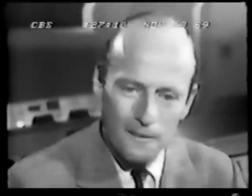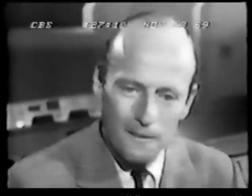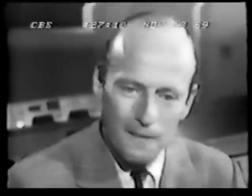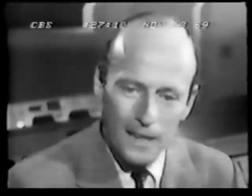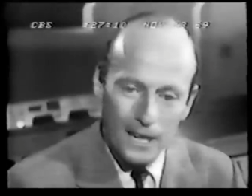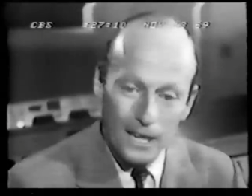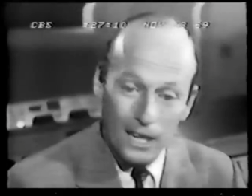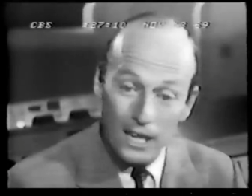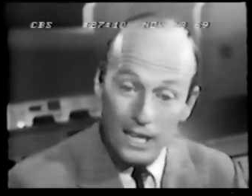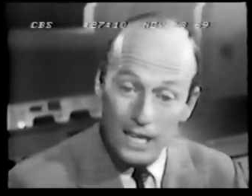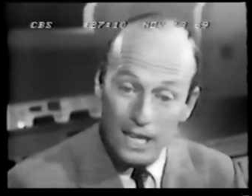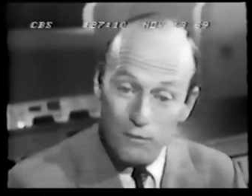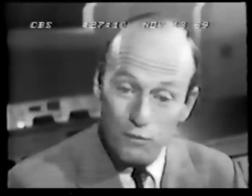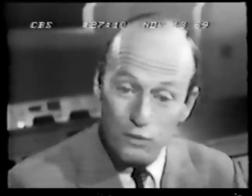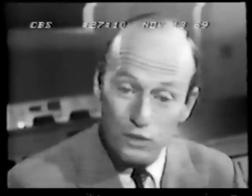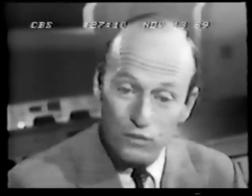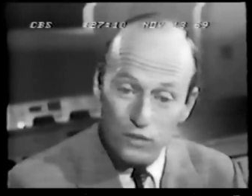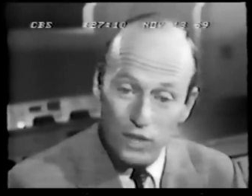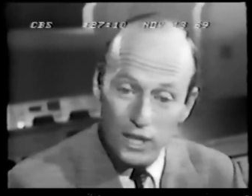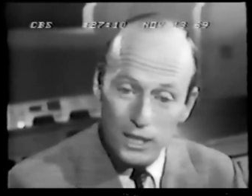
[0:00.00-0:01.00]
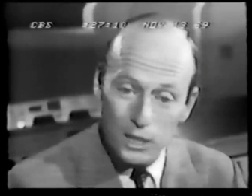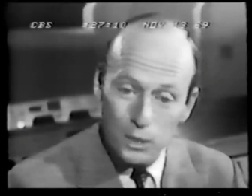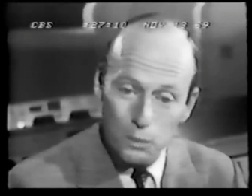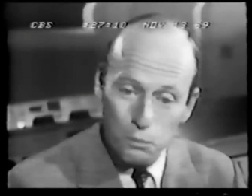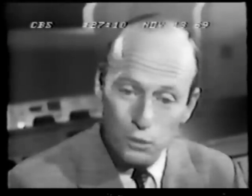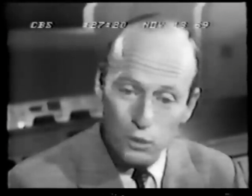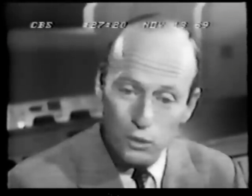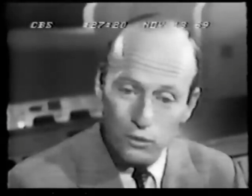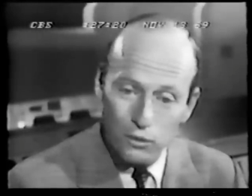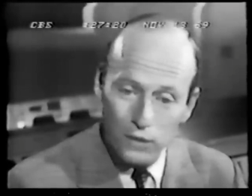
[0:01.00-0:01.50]
And like every flight in the
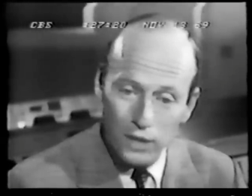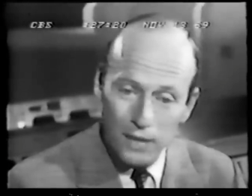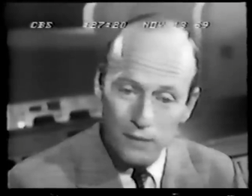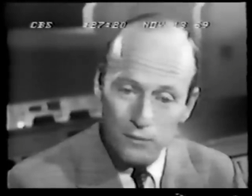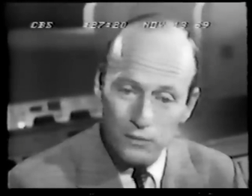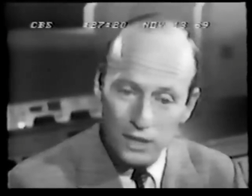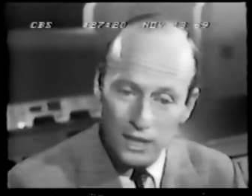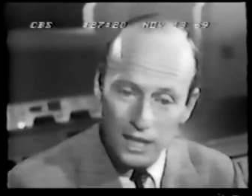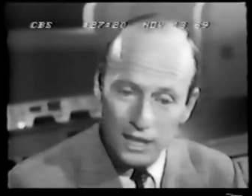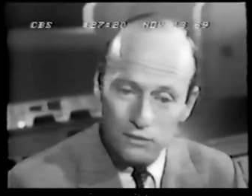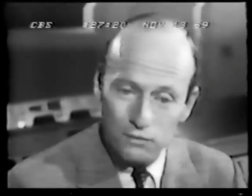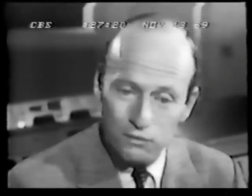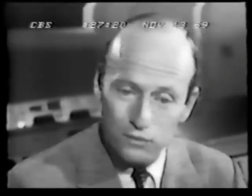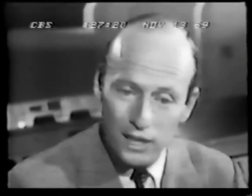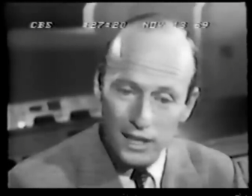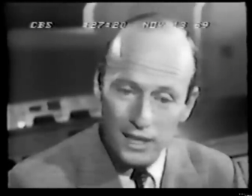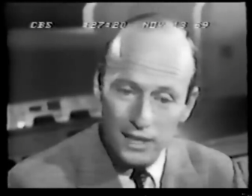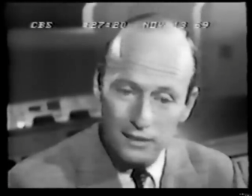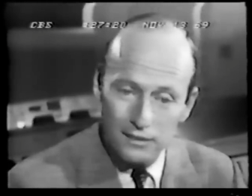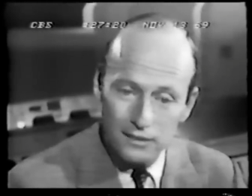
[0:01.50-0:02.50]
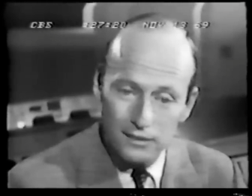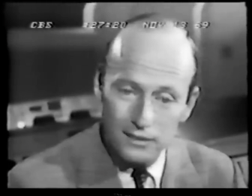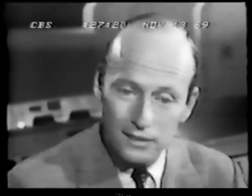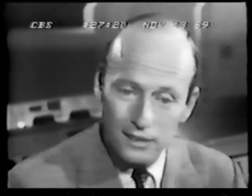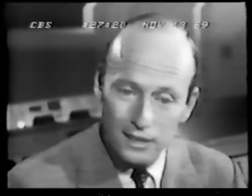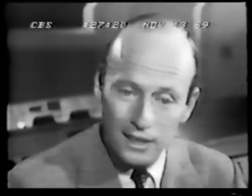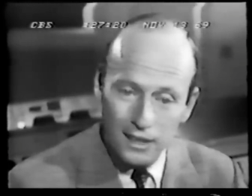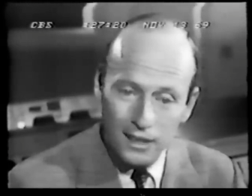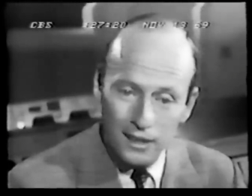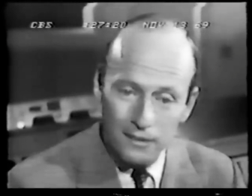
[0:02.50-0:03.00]
program, the next flight
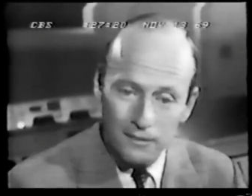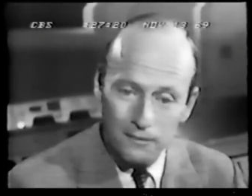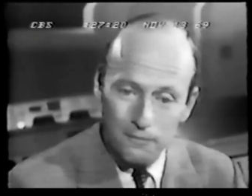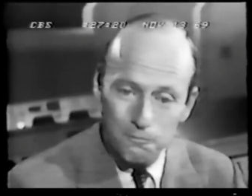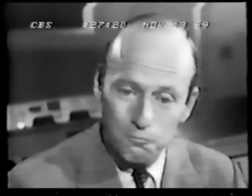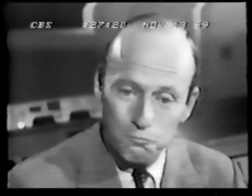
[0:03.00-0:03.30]
uh,